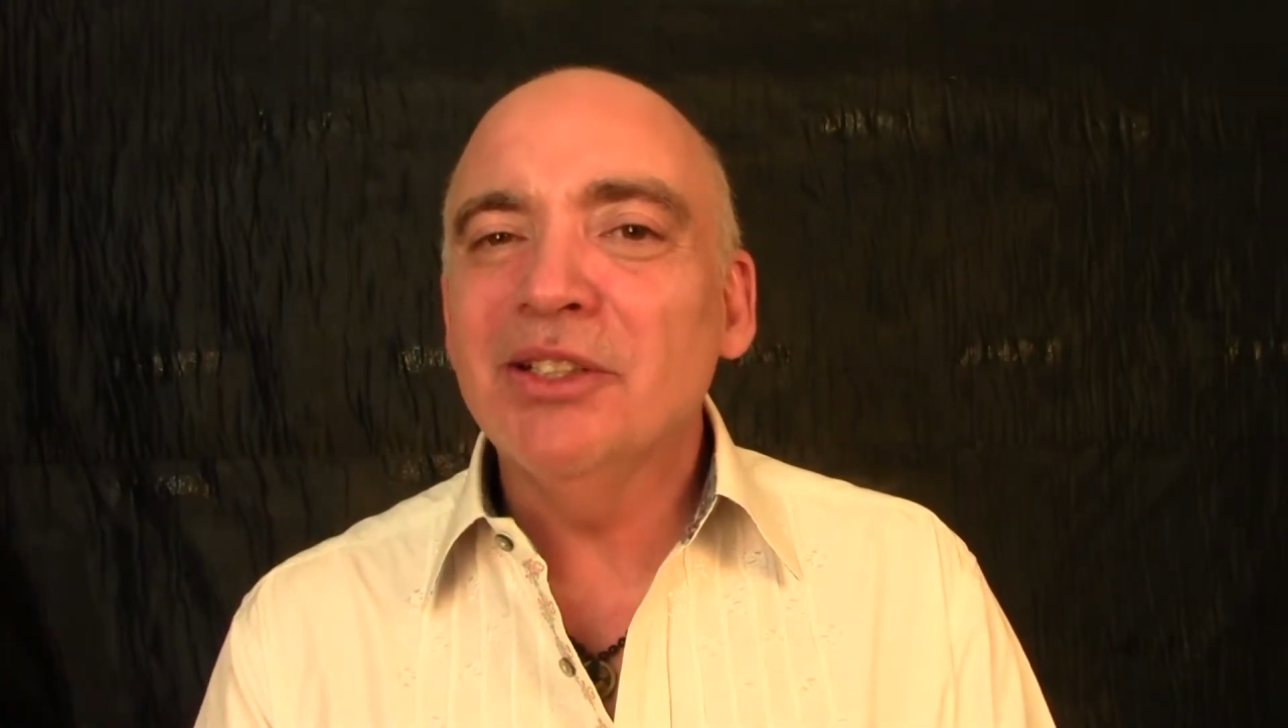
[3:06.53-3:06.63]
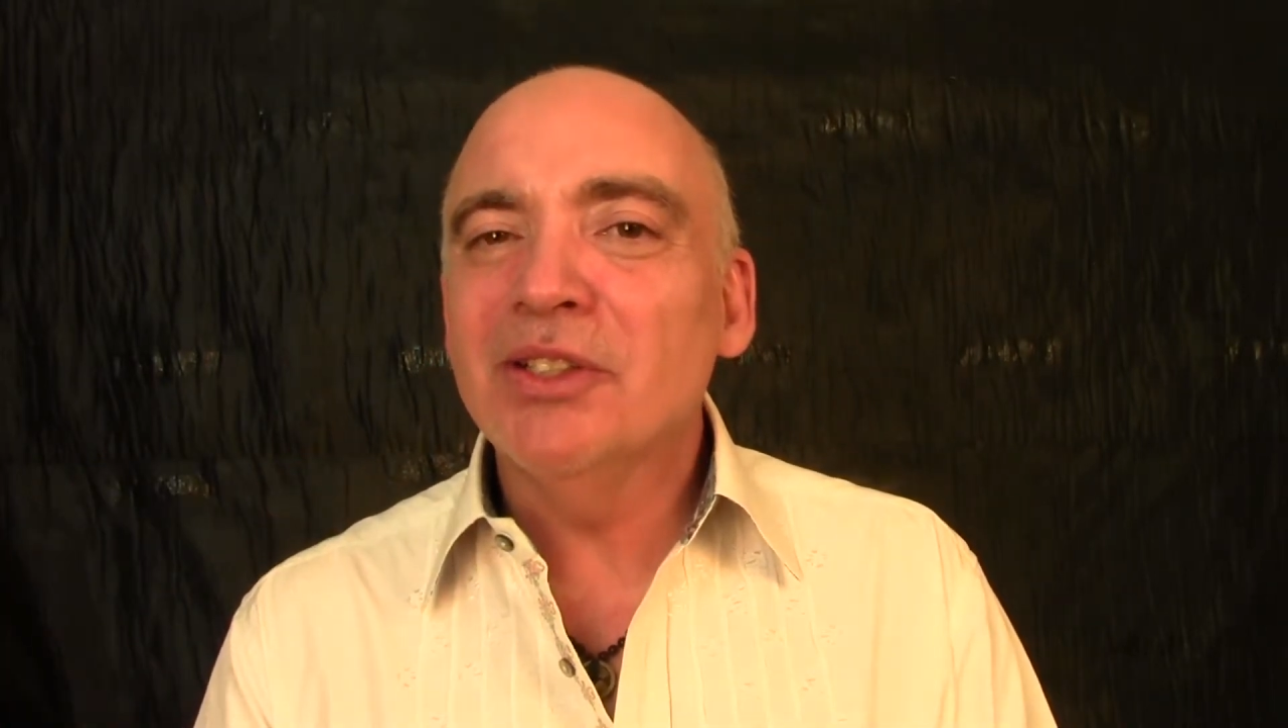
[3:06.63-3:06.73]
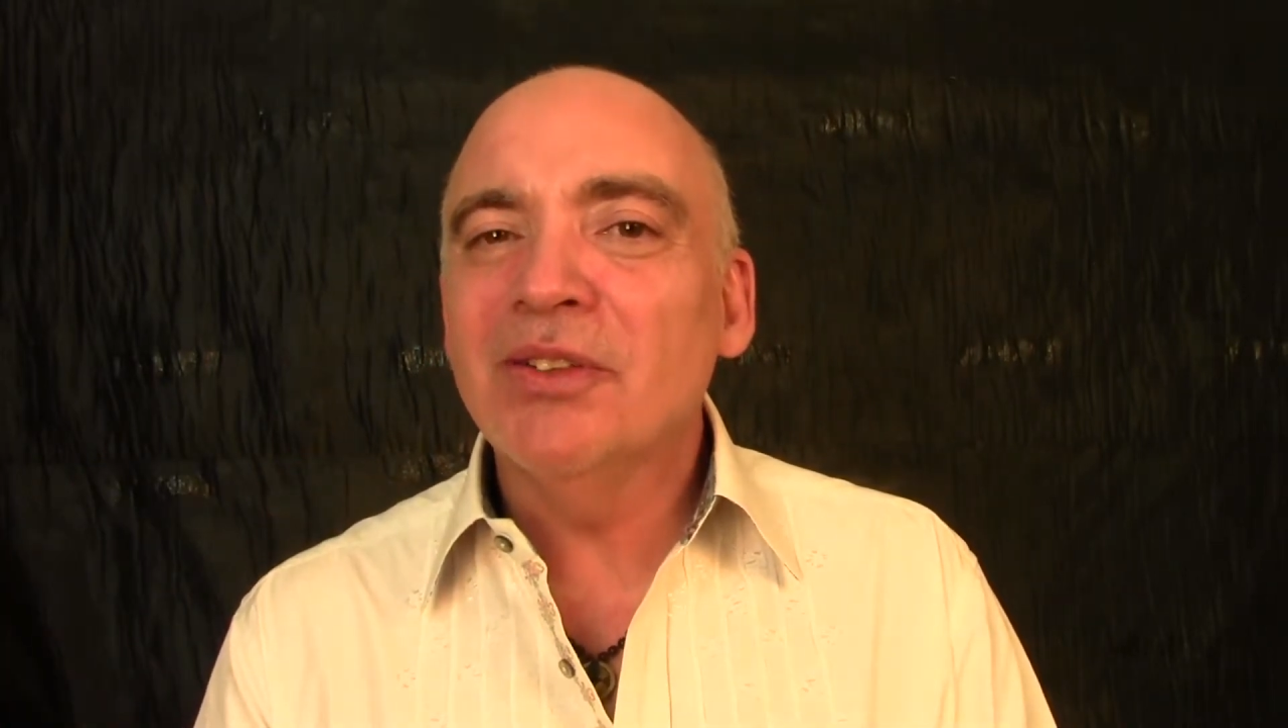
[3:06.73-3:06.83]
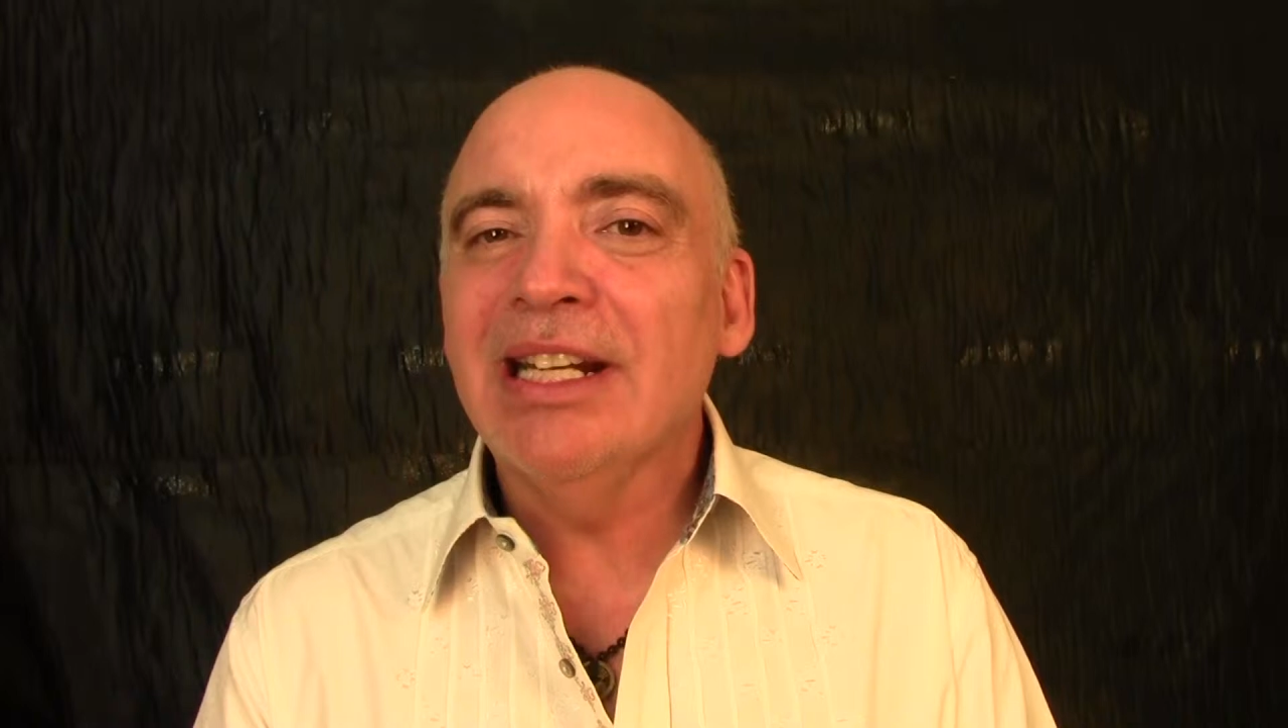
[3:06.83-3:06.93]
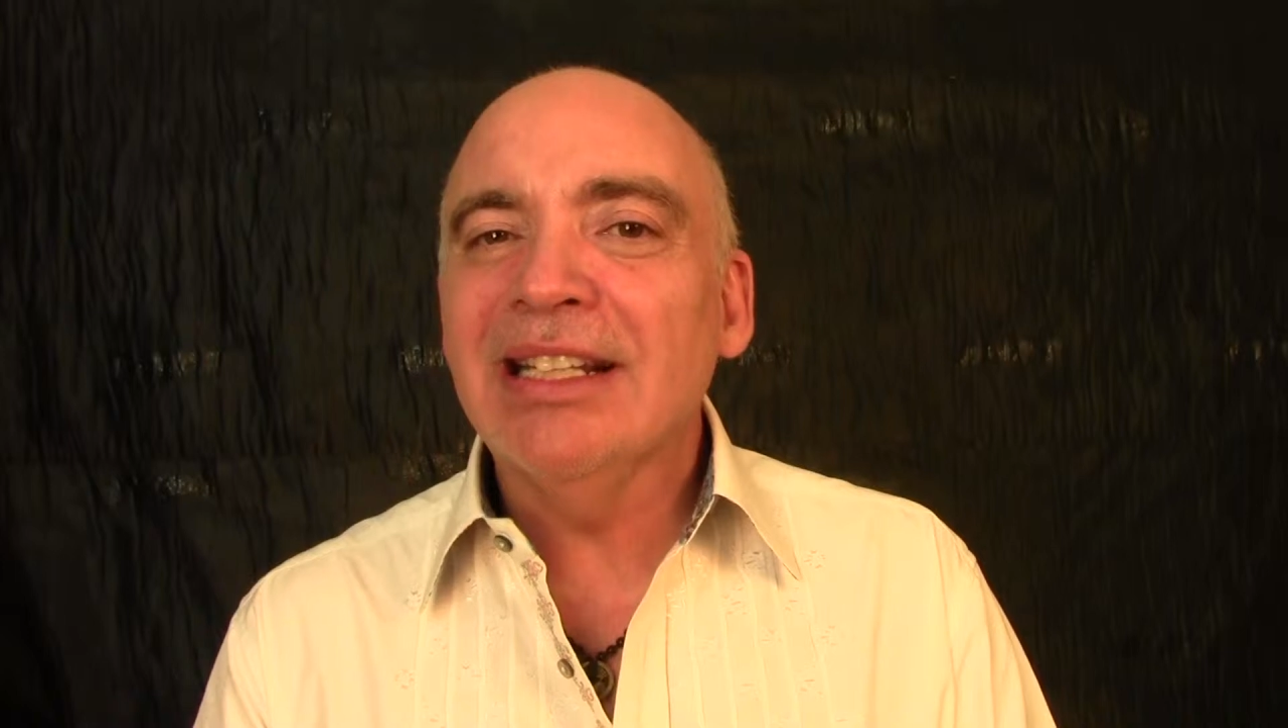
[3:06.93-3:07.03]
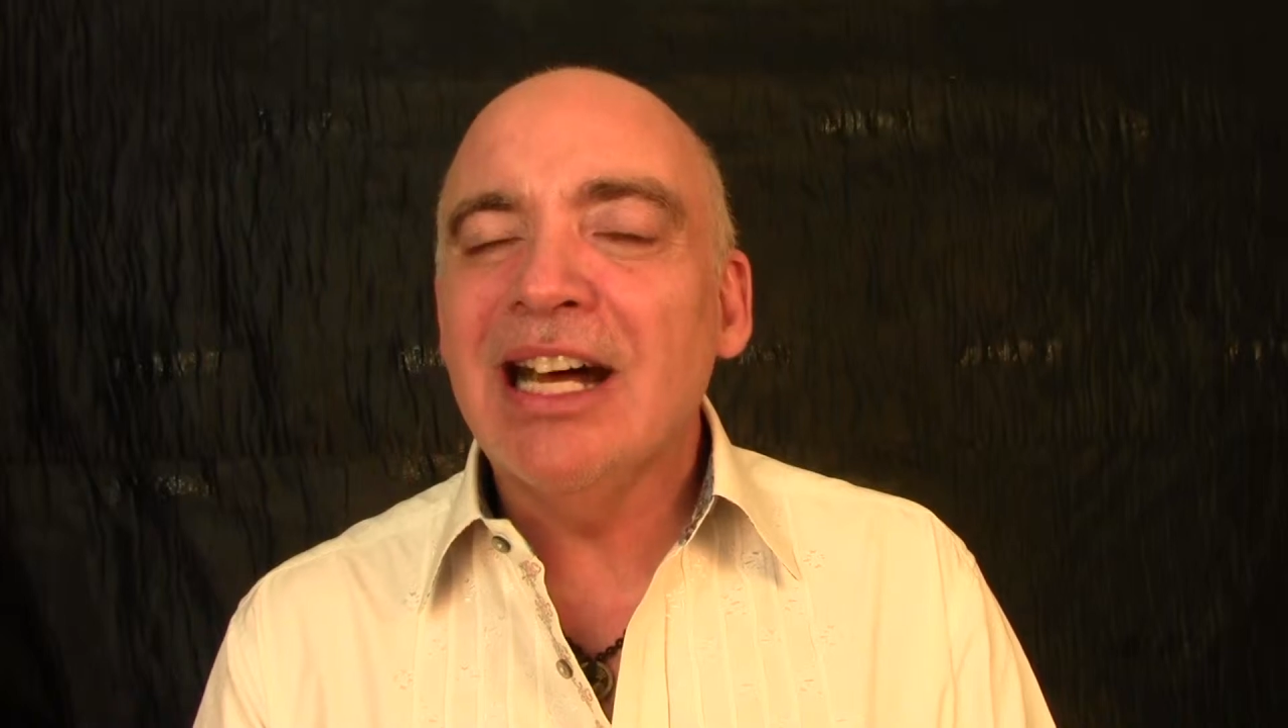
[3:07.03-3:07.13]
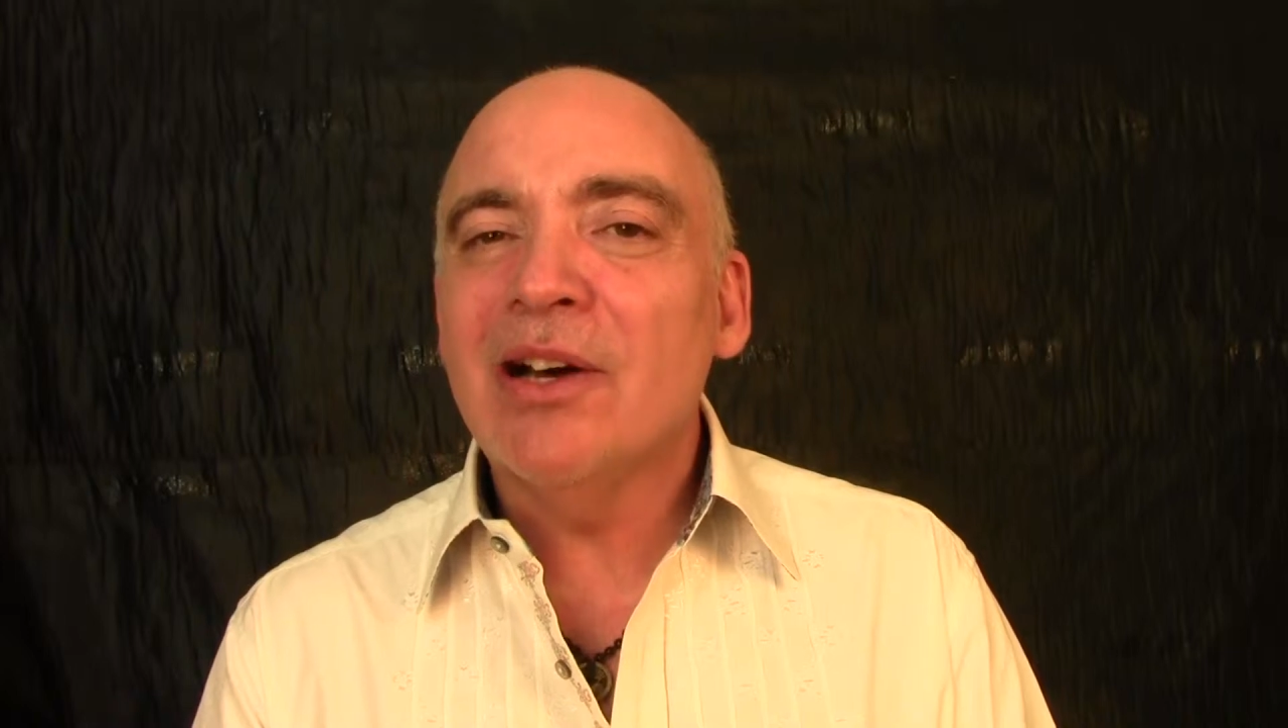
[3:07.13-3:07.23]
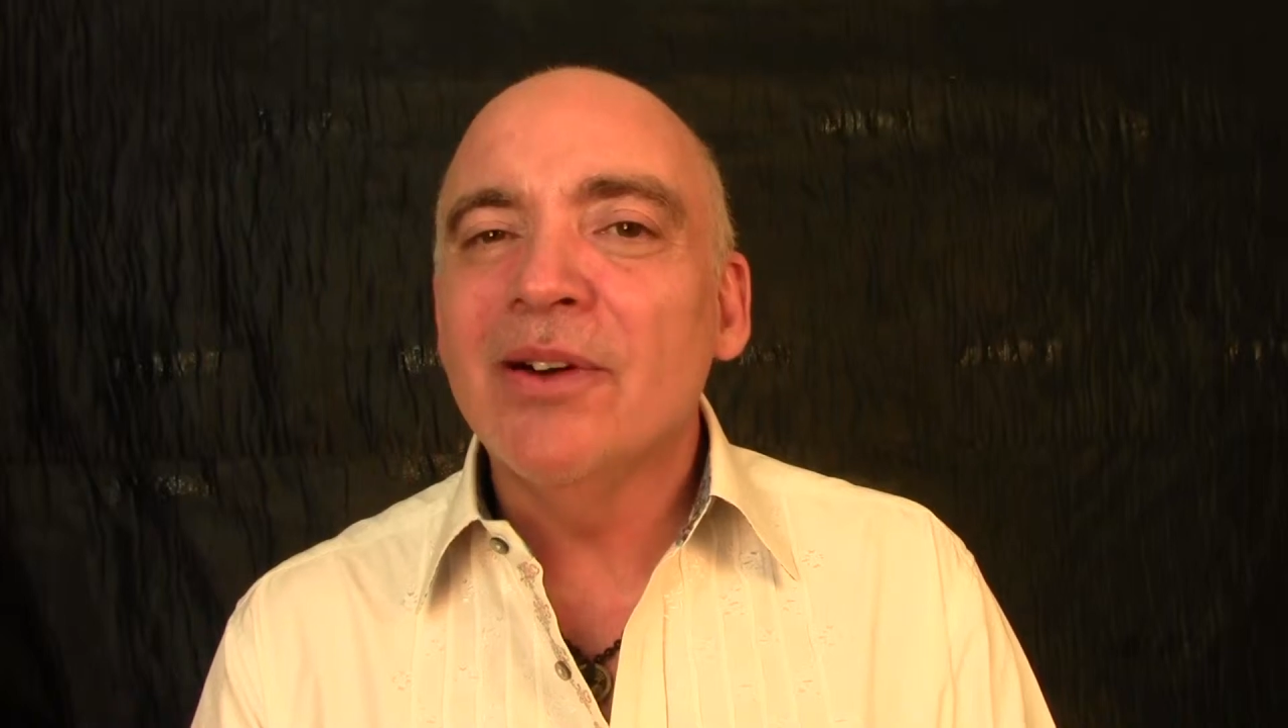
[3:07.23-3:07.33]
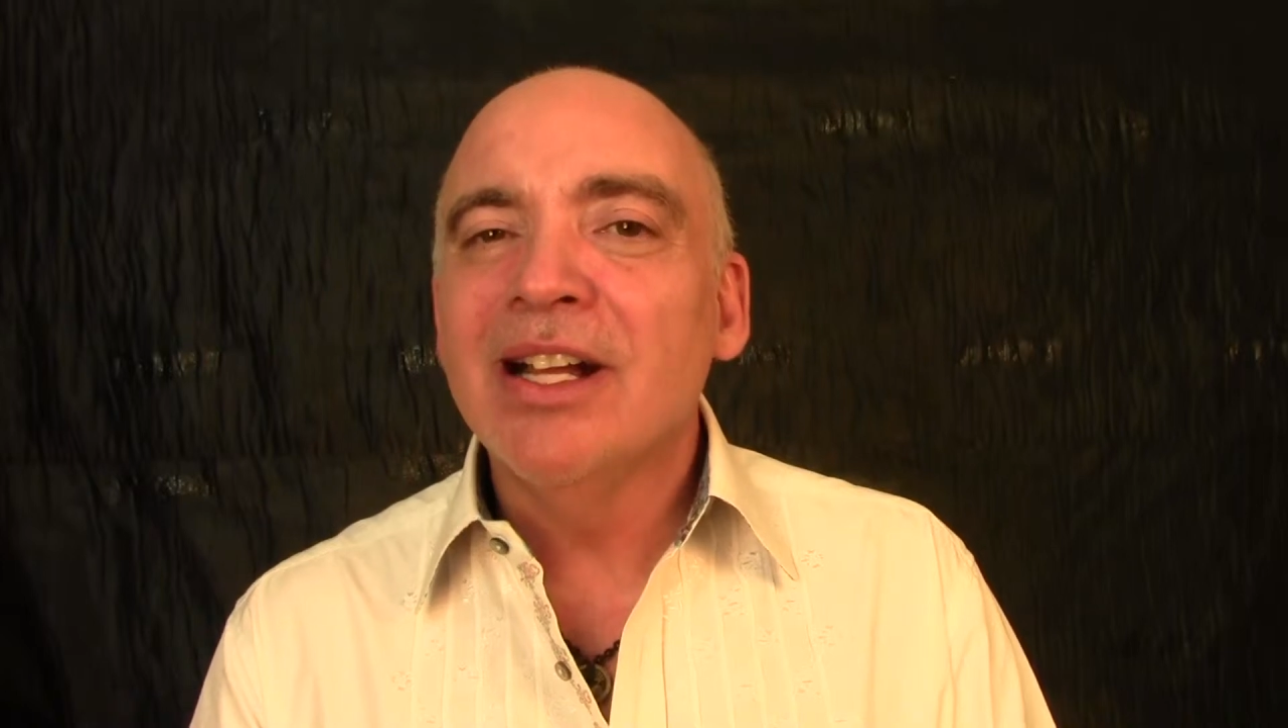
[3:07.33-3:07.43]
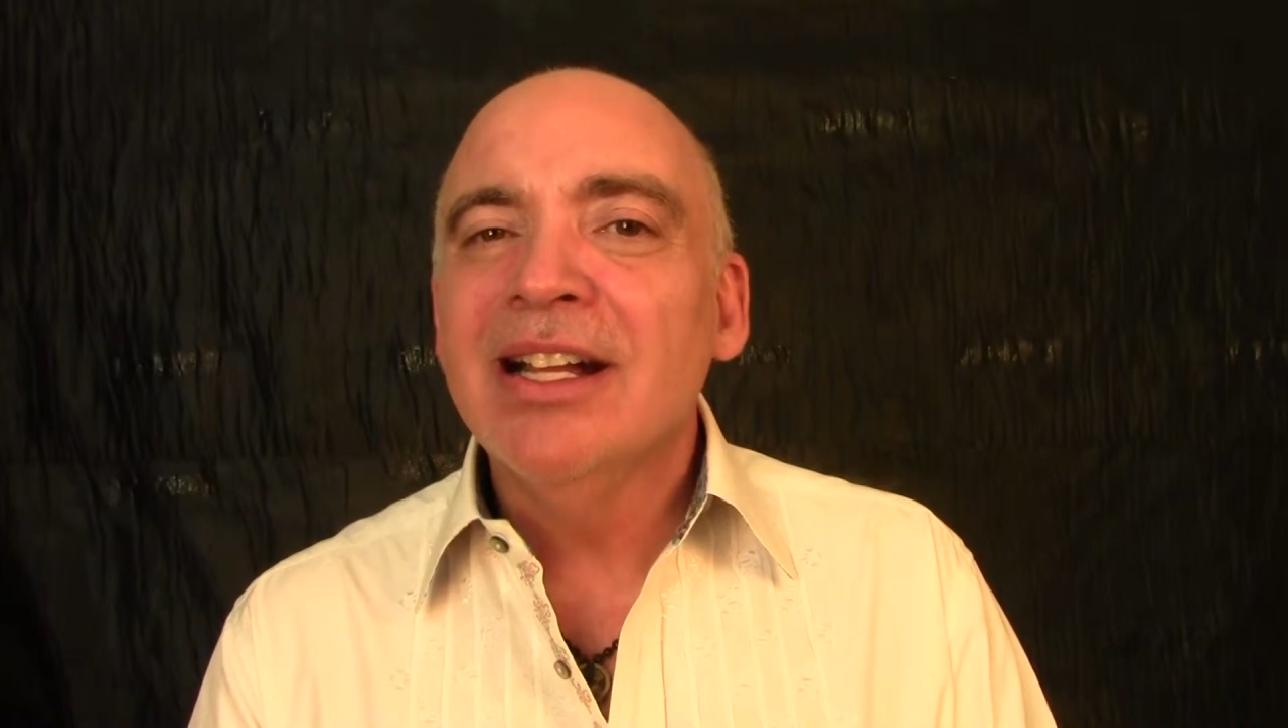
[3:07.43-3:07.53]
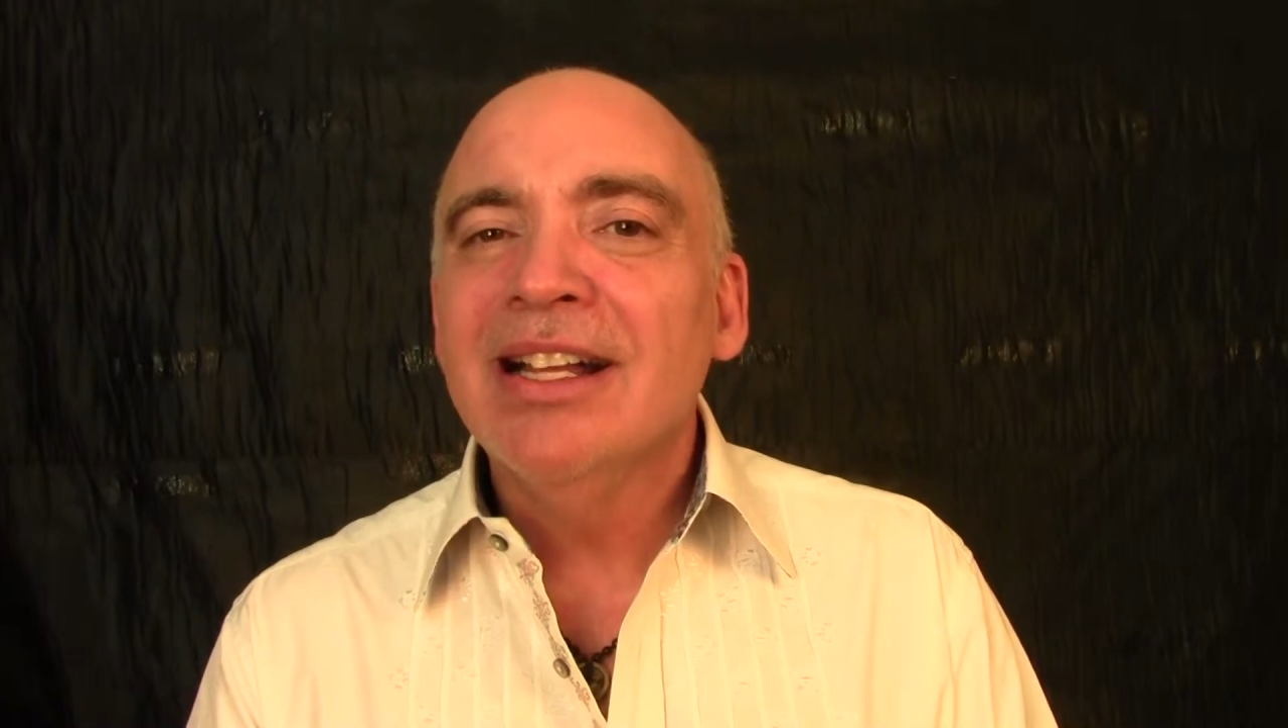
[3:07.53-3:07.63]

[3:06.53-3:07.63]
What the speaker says: using right now